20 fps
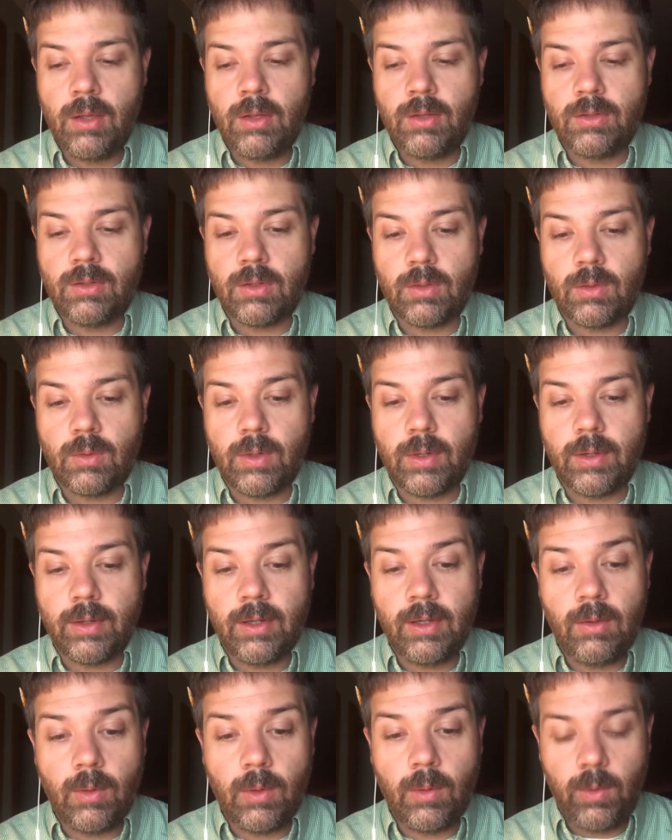So
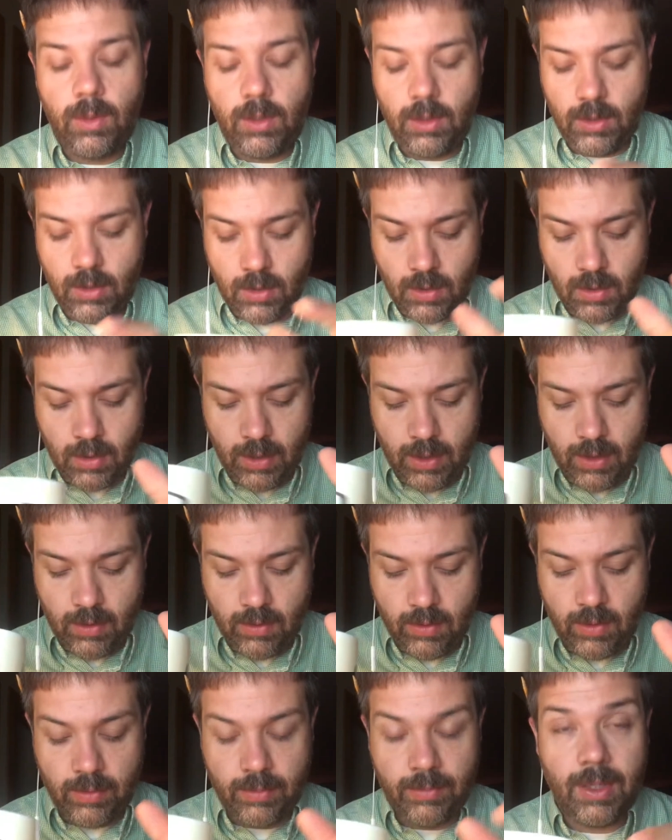anyway, we are now
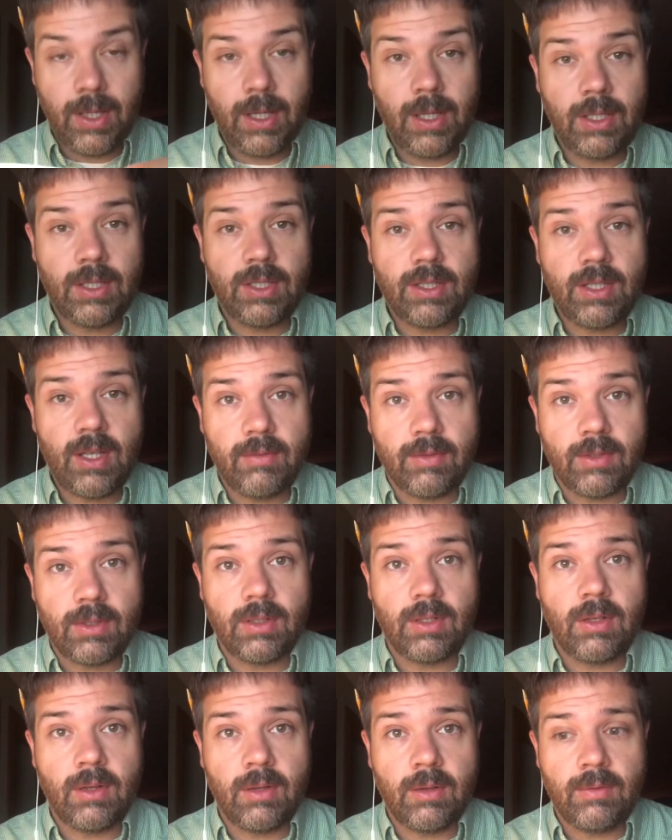on page 7
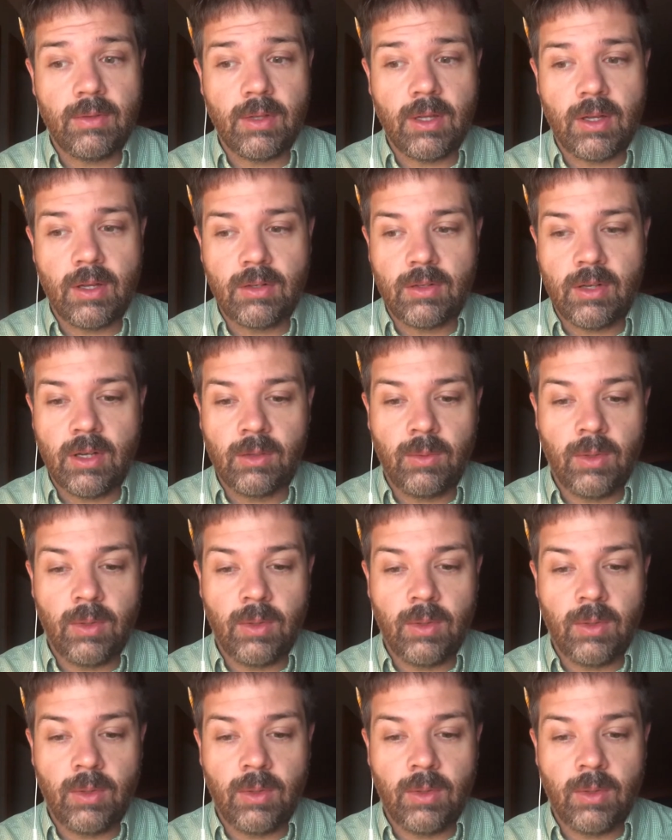of the contract.